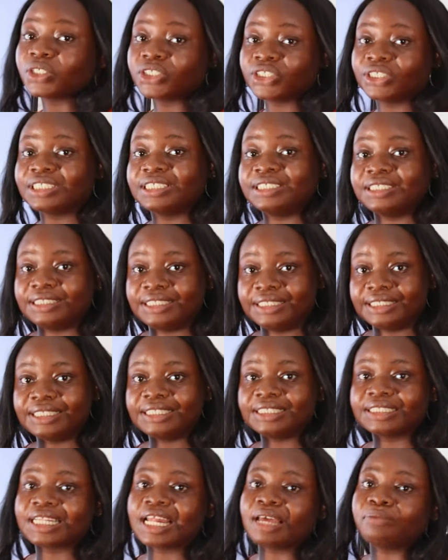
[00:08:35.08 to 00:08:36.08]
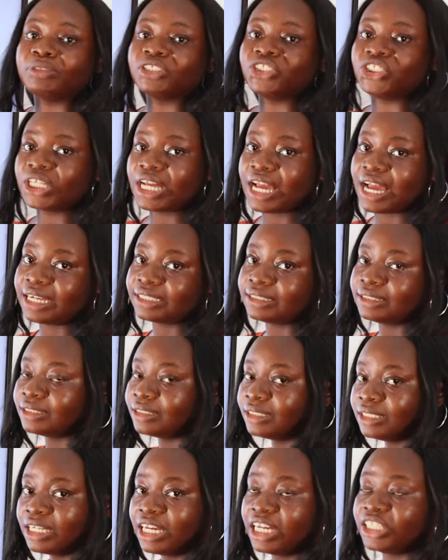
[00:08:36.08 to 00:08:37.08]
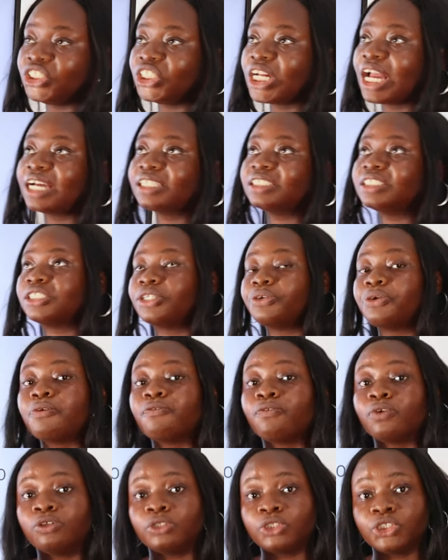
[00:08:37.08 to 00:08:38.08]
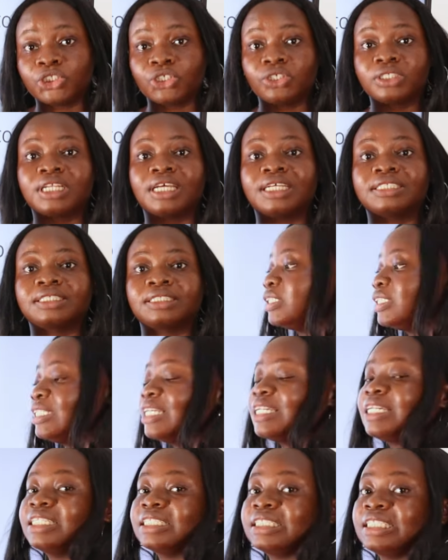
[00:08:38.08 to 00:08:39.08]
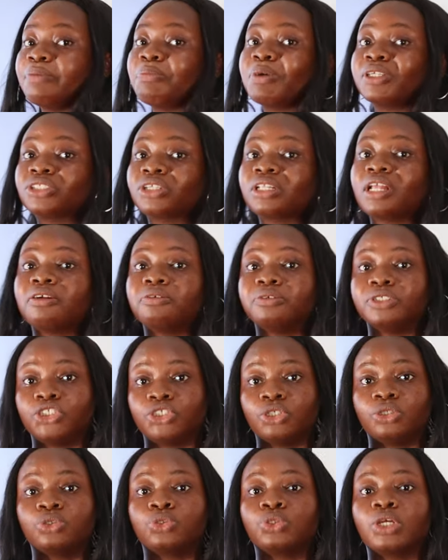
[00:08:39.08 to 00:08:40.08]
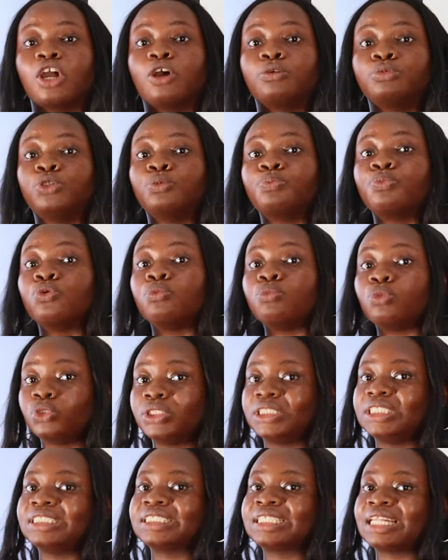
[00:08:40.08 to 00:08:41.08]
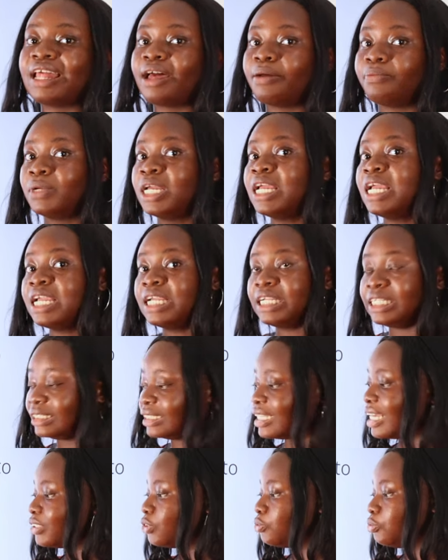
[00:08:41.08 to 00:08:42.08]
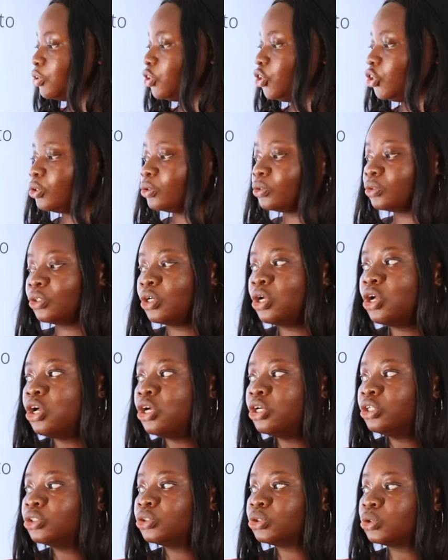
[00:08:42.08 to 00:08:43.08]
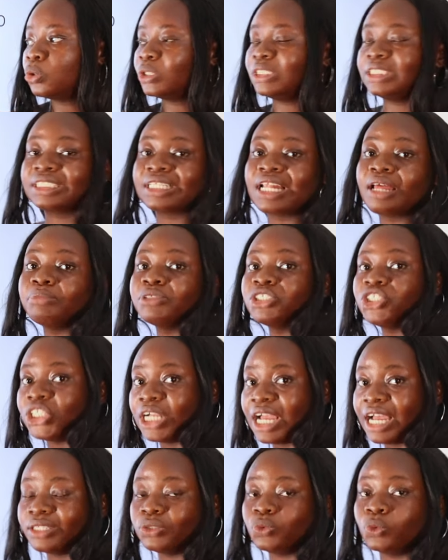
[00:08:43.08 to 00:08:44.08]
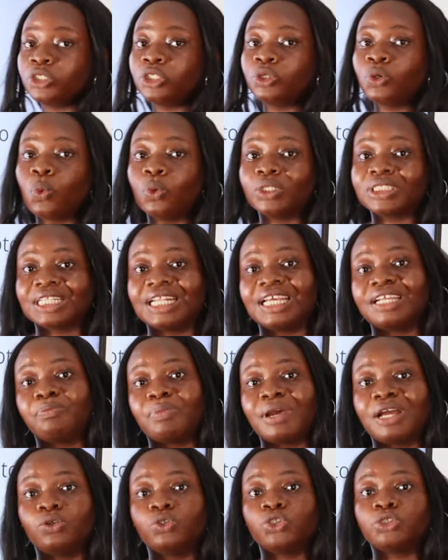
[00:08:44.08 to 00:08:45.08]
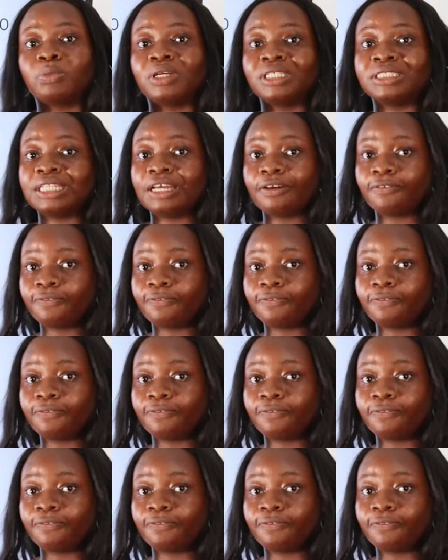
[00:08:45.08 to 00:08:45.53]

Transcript: question is D, Islamic Jihad. A jihad is a revolution that is taken in a particular region to help to promote Islam in that region. So the Islamic Jihad was led by Usman